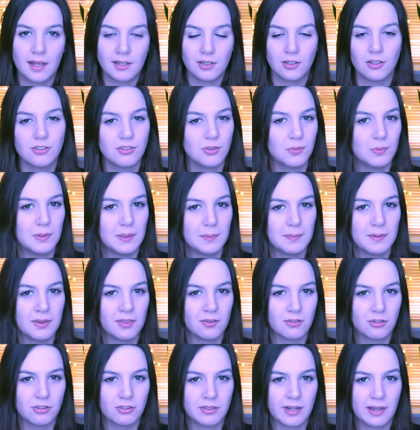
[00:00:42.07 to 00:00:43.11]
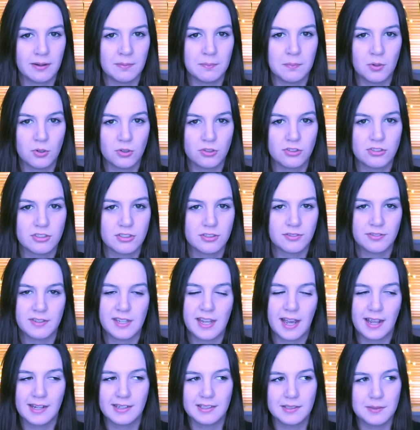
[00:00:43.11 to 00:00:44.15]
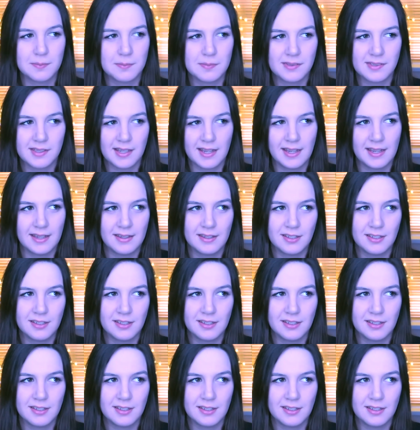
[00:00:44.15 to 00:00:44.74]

I also will be throwing out most of the items